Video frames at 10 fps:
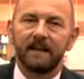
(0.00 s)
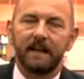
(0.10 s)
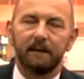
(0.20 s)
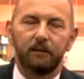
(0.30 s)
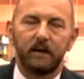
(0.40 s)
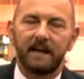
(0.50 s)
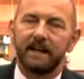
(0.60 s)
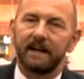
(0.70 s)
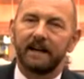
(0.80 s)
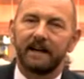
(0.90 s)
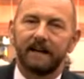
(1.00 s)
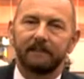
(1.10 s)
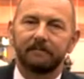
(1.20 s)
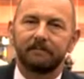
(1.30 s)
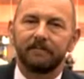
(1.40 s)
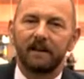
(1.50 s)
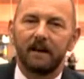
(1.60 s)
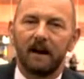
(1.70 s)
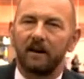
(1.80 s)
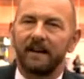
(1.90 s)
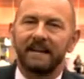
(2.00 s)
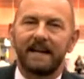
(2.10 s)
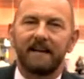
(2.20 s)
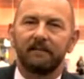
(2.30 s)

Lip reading: If we are in need